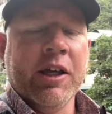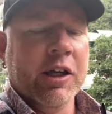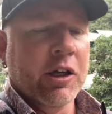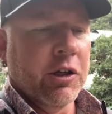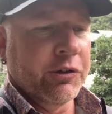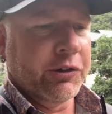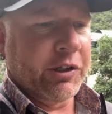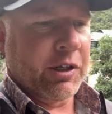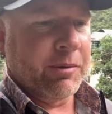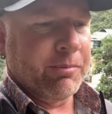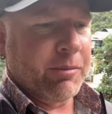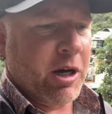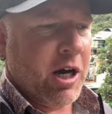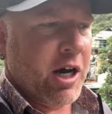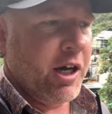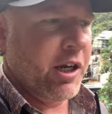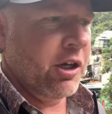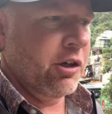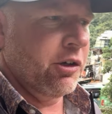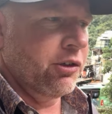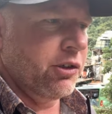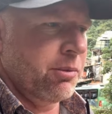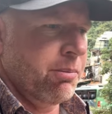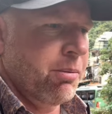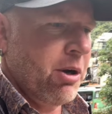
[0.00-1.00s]
Hilton
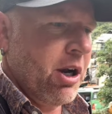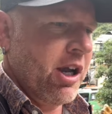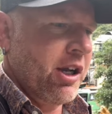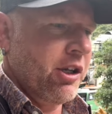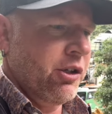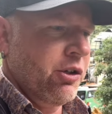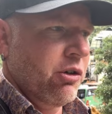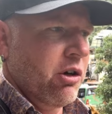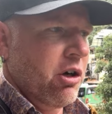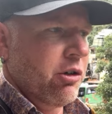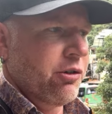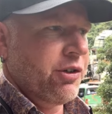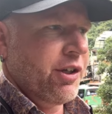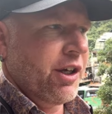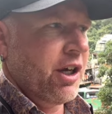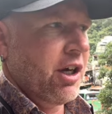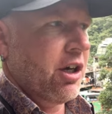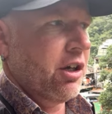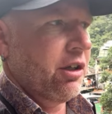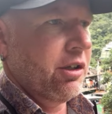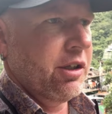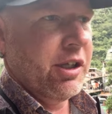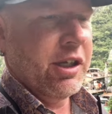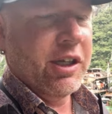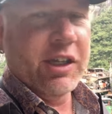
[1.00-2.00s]
Mato is a brand new
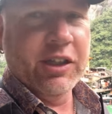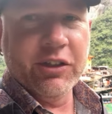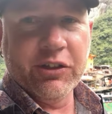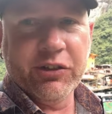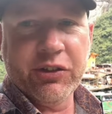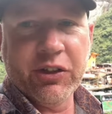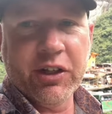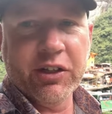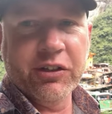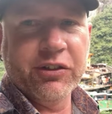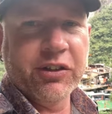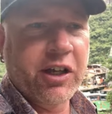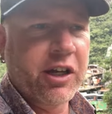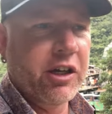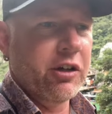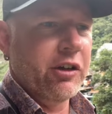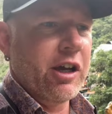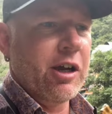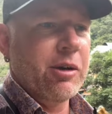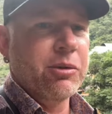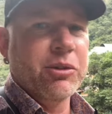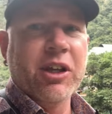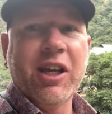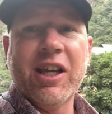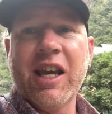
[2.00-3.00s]
hotel in the city center. That
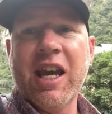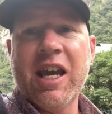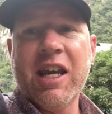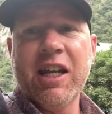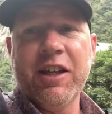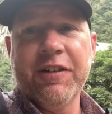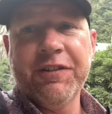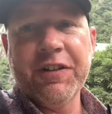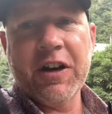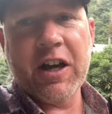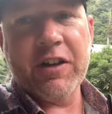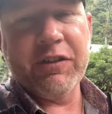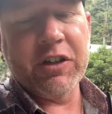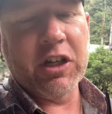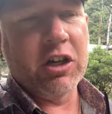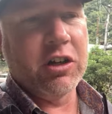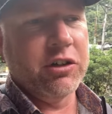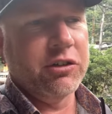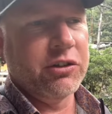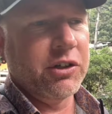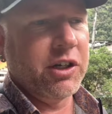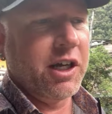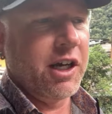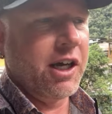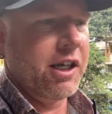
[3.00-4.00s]
was like eighty-five
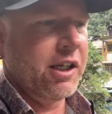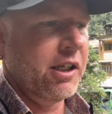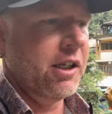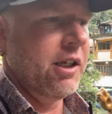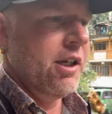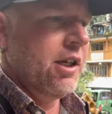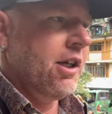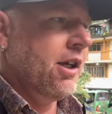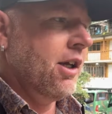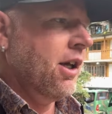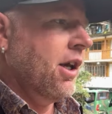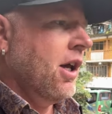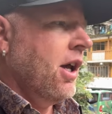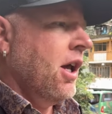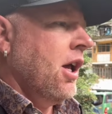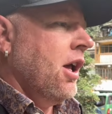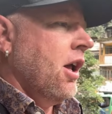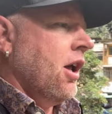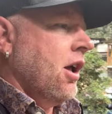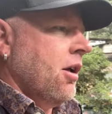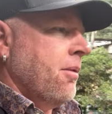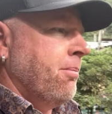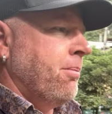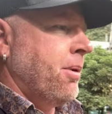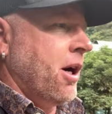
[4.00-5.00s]
dollars a night.
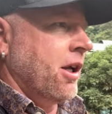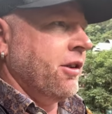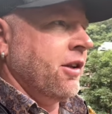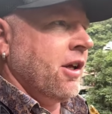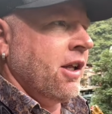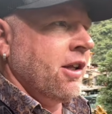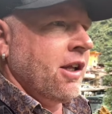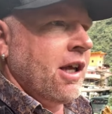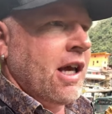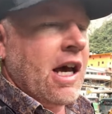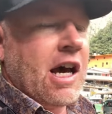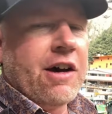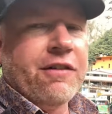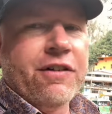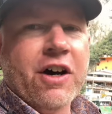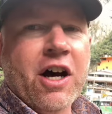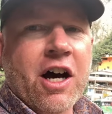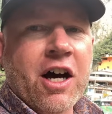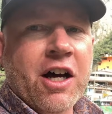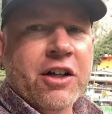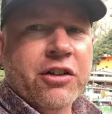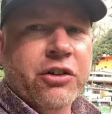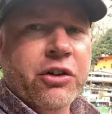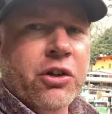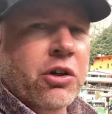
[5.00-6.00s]
But then they have
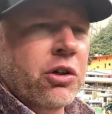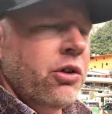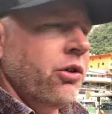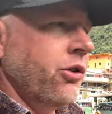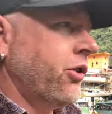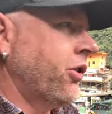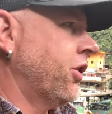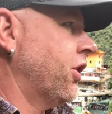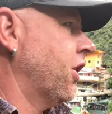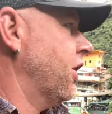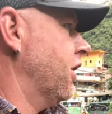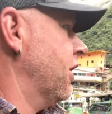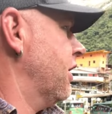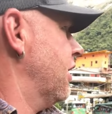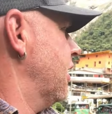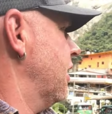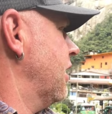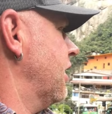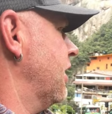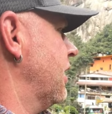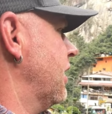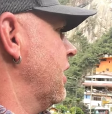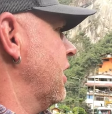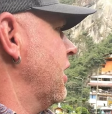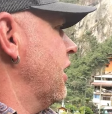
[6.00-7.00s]
hostels
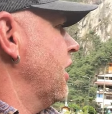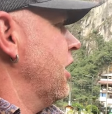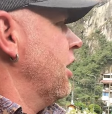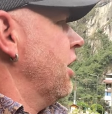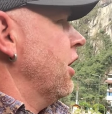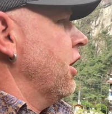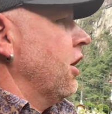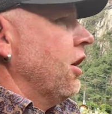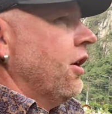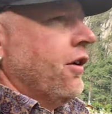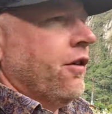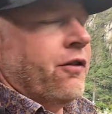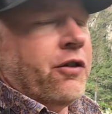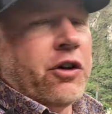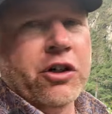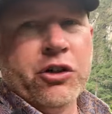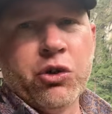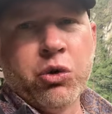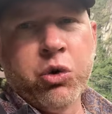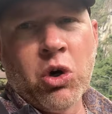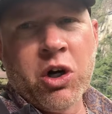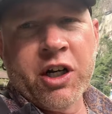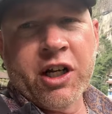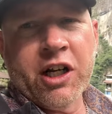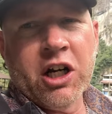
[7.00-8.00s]
for
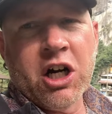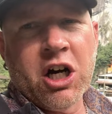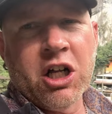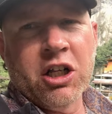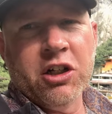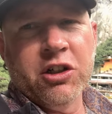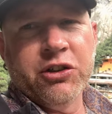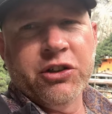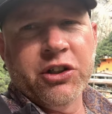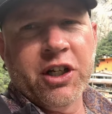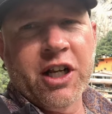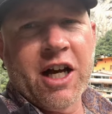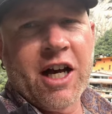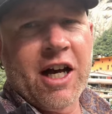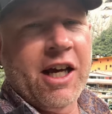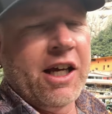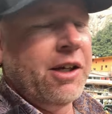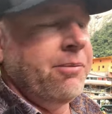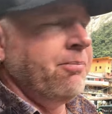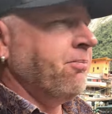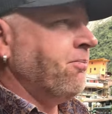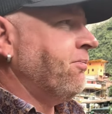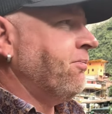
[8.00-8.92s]
twenty dollars a night,